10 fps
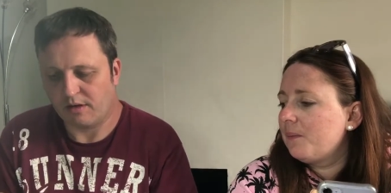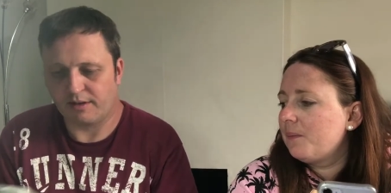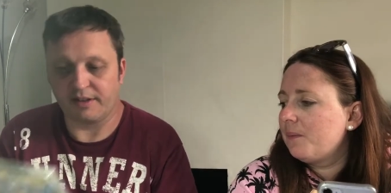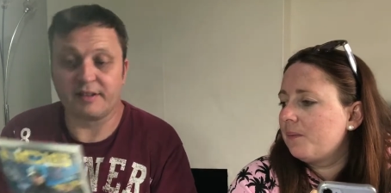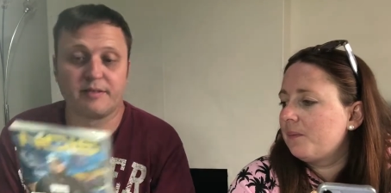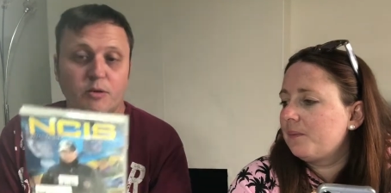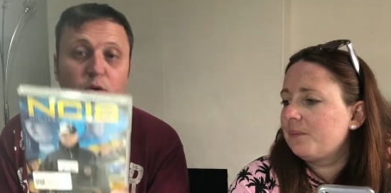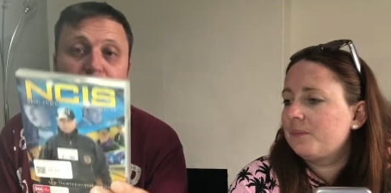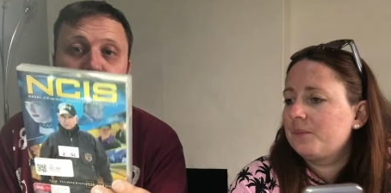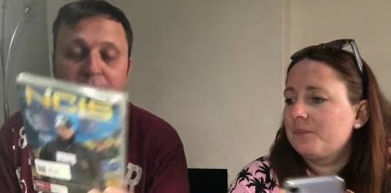Speaker 1: So this has
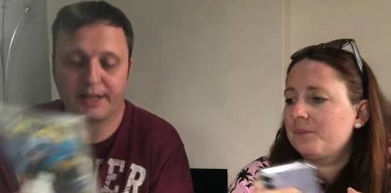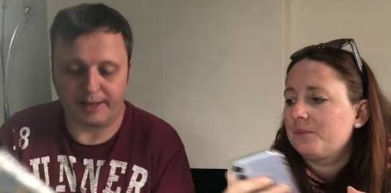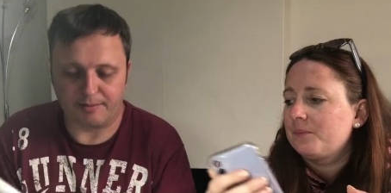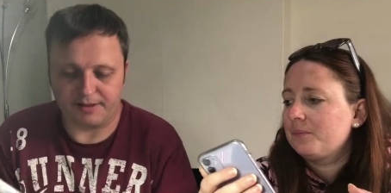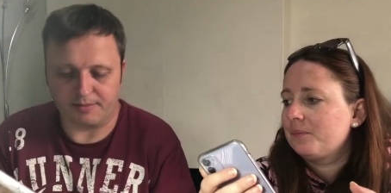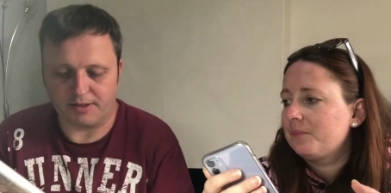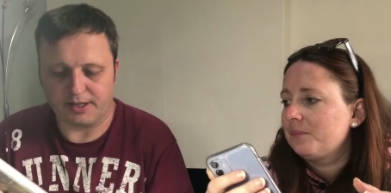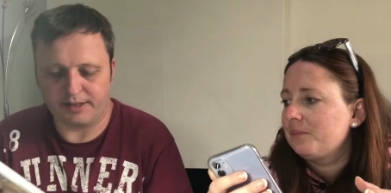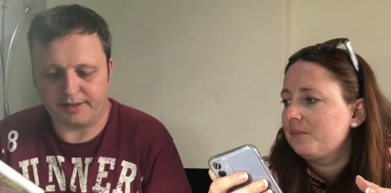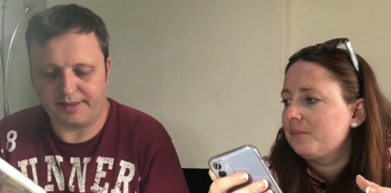already been an Amazon
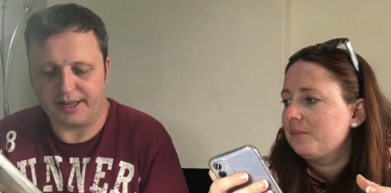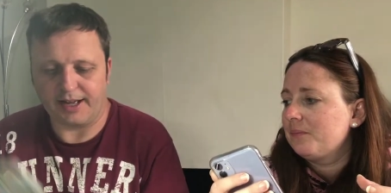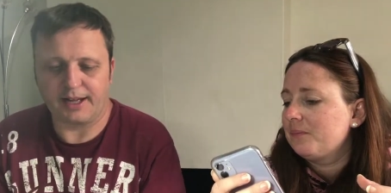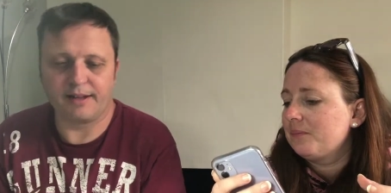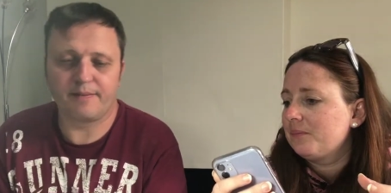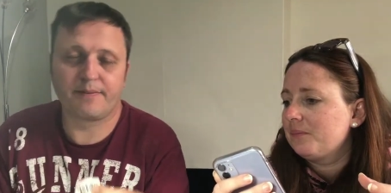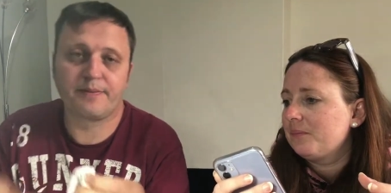once. That